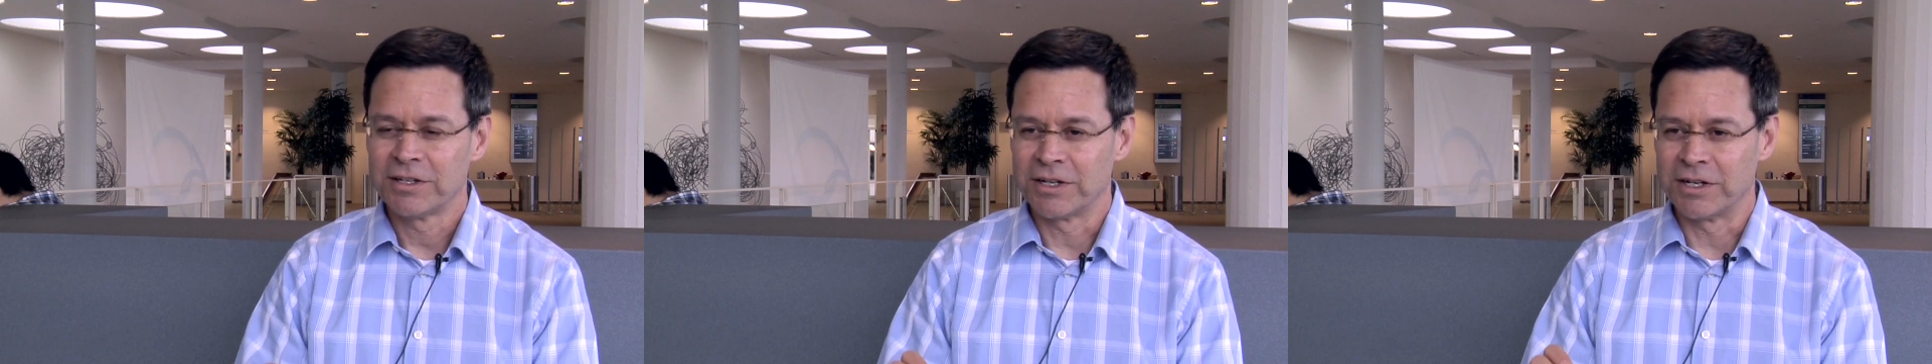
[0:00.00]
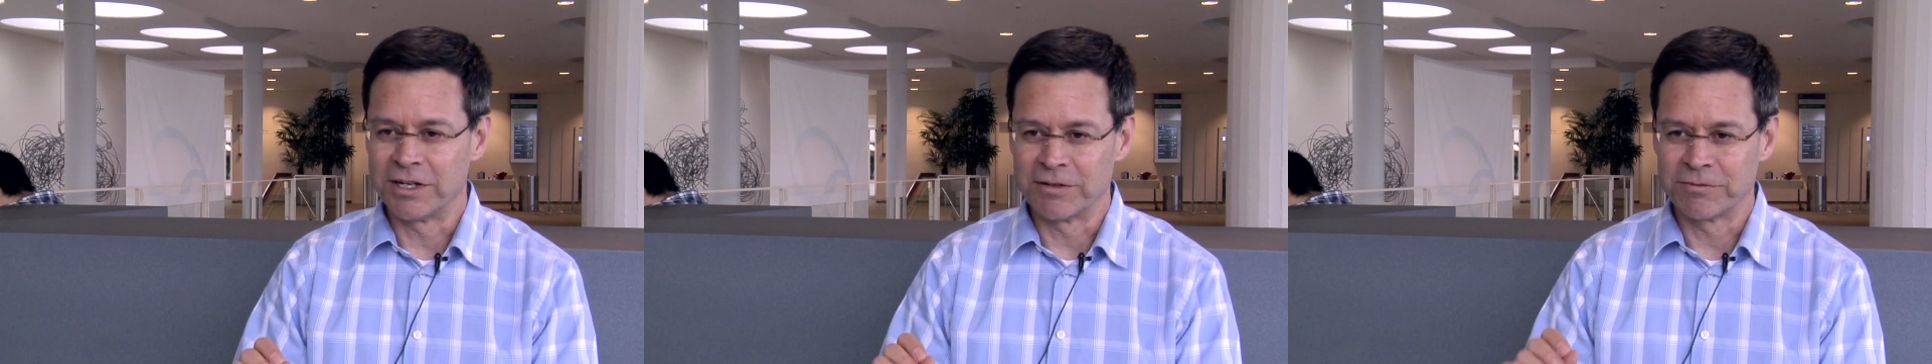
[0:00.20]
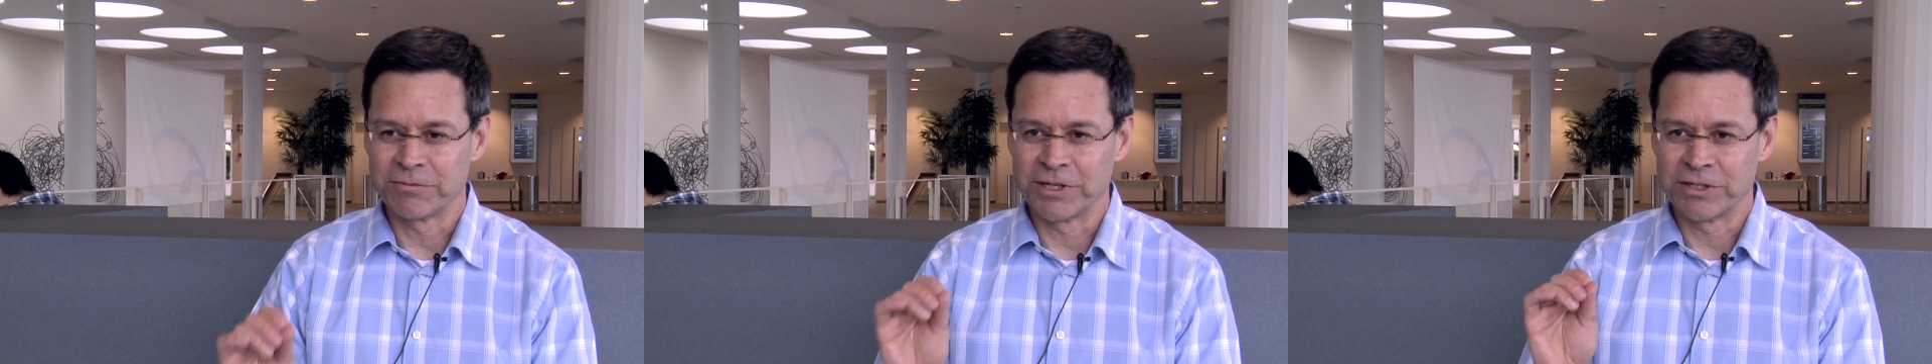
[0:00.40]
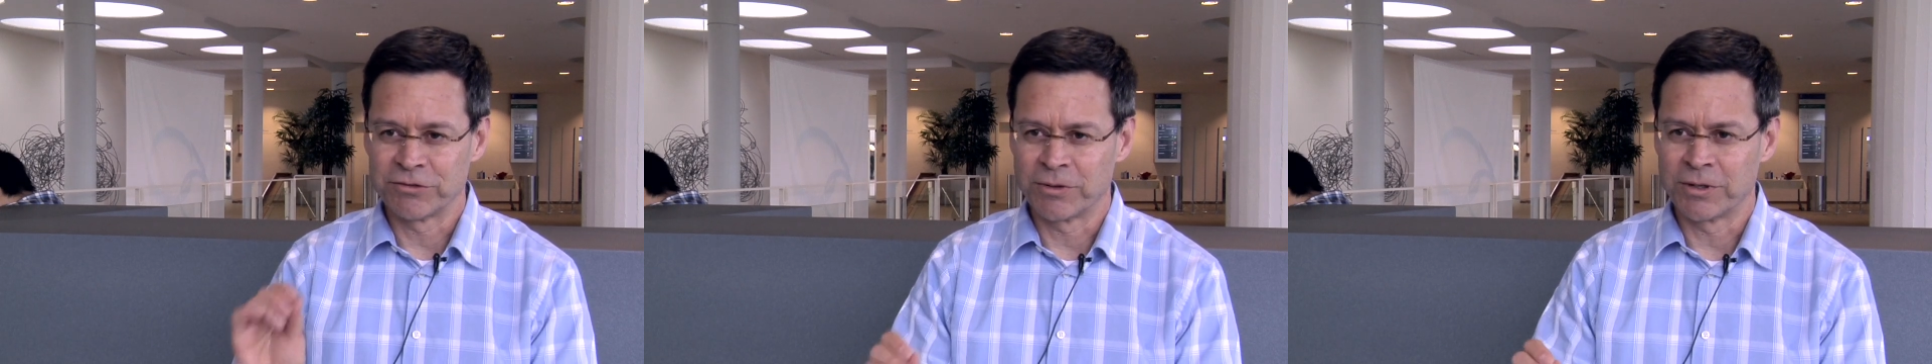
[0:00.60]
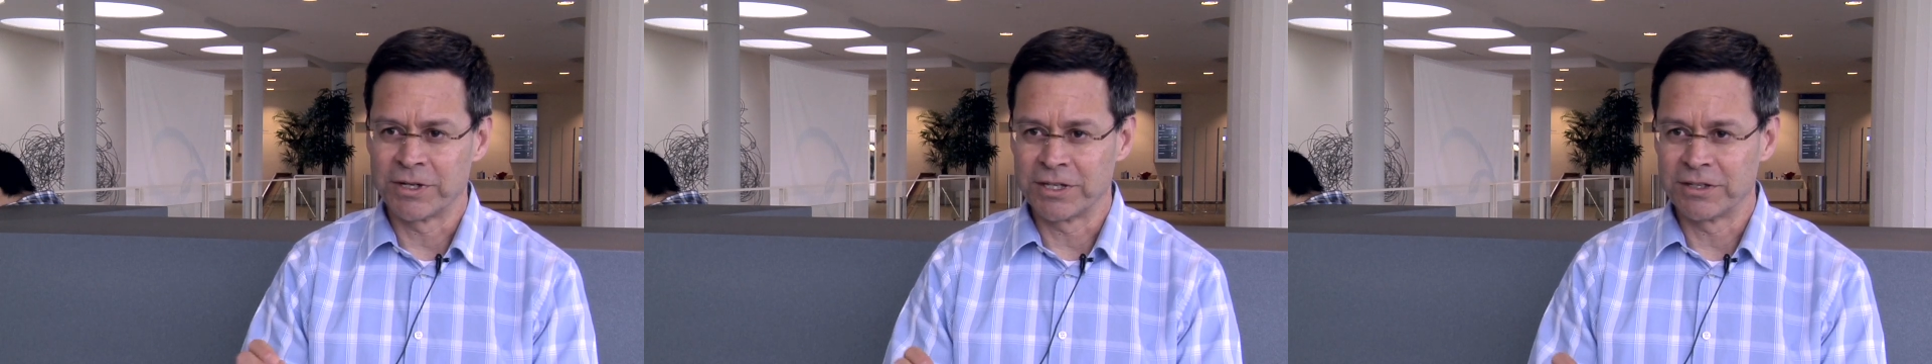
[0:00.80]

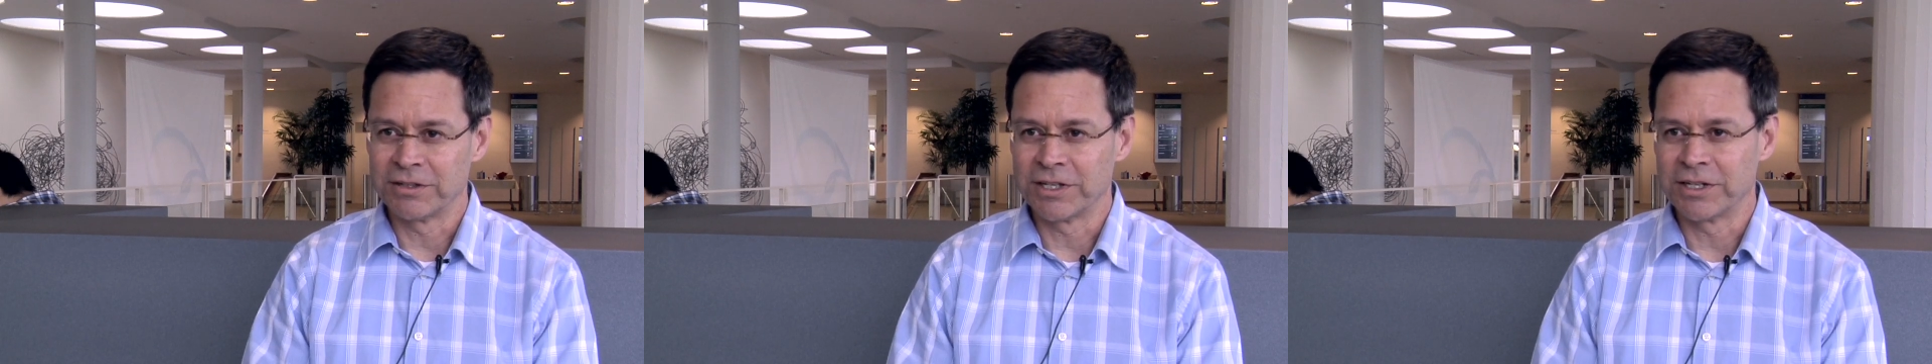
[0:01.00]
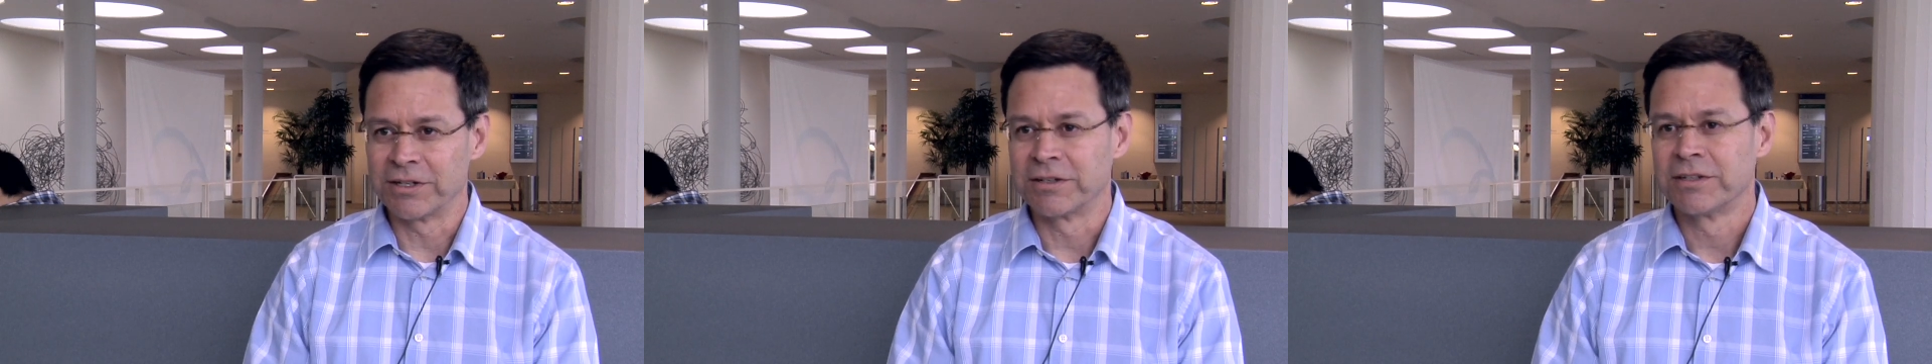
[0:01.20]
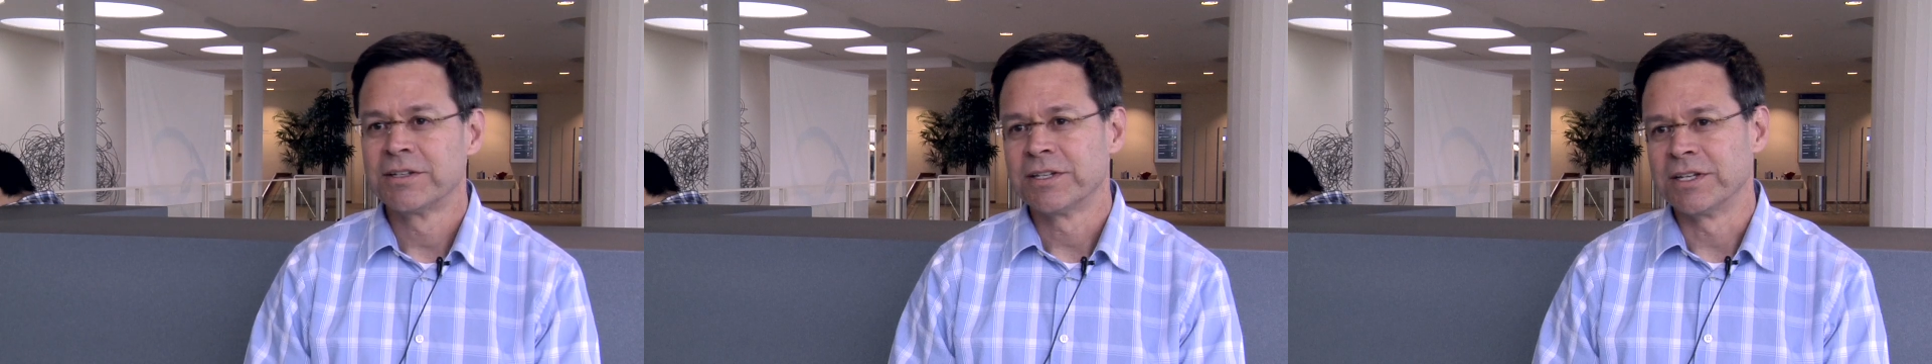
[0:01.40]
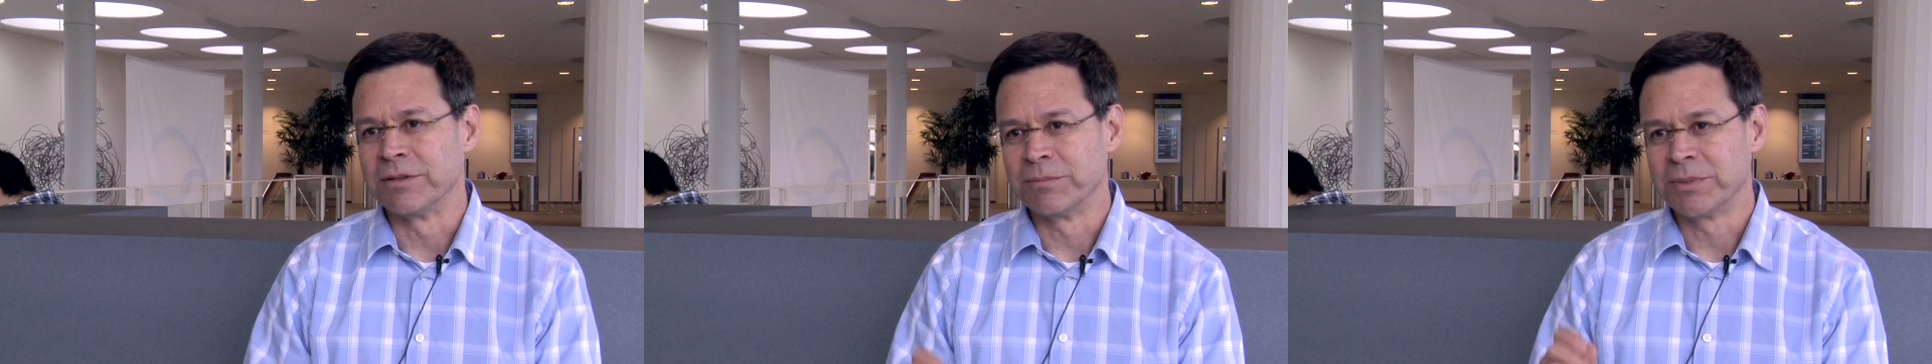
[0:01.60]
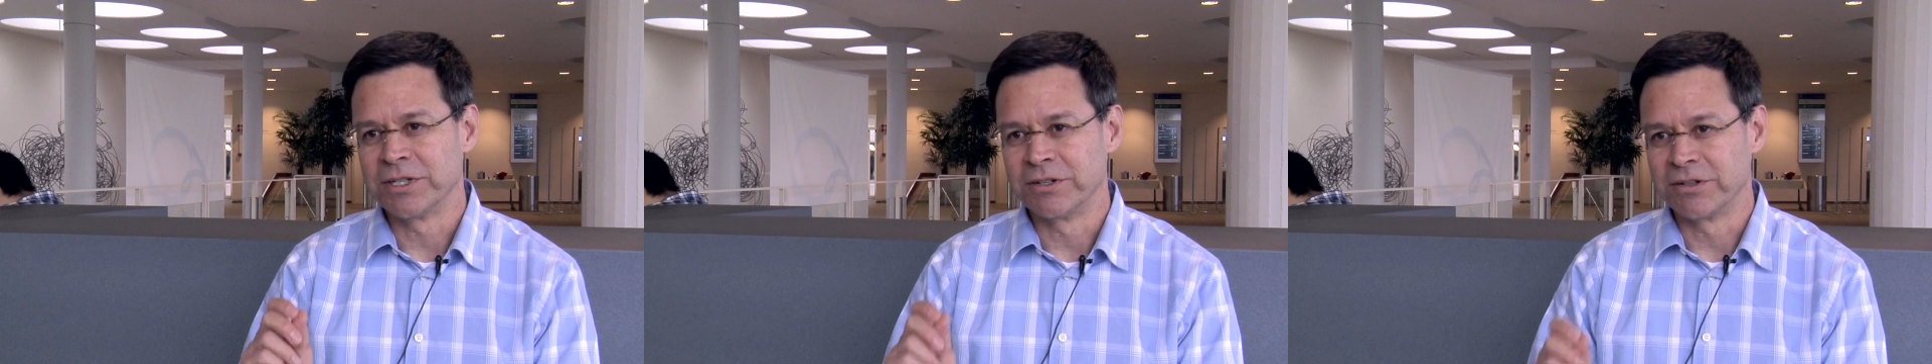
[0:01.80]
François Englert
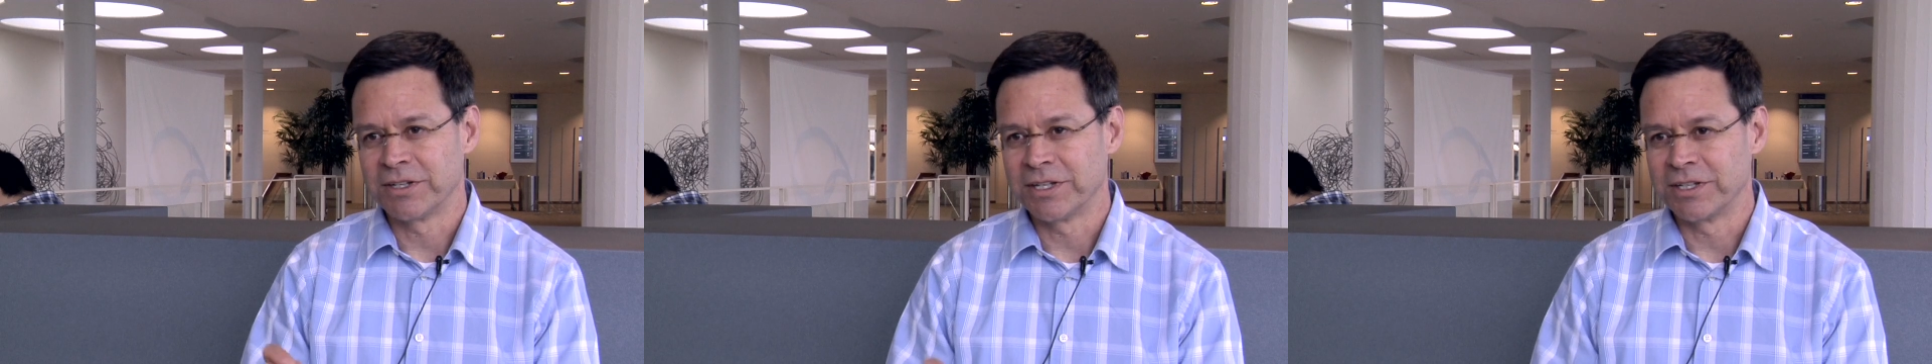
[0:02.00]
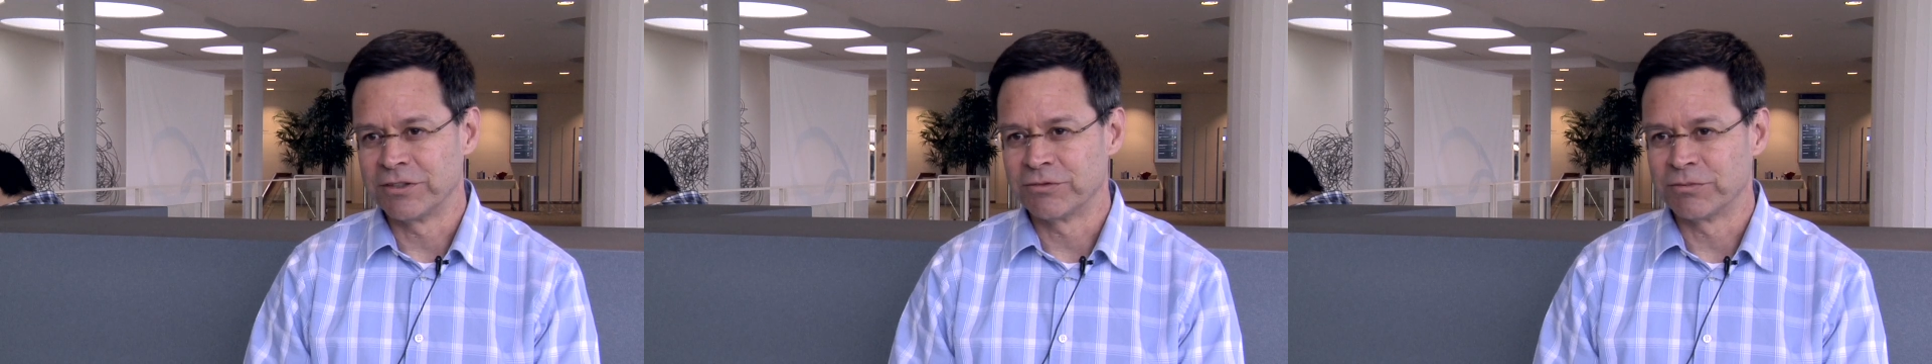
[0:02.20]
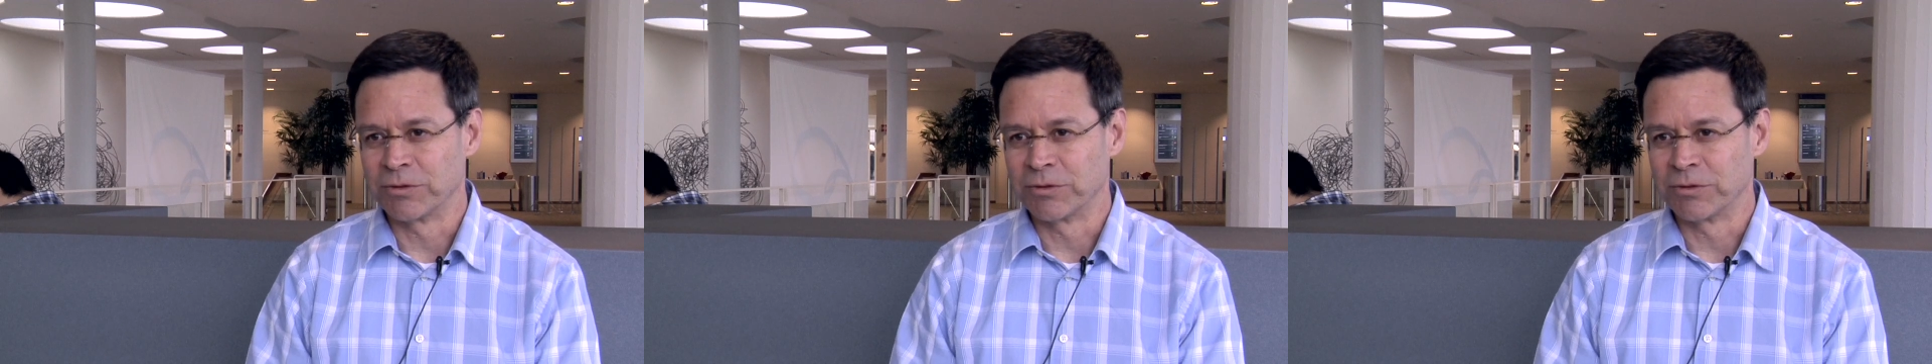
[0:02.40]
and Peter Higgs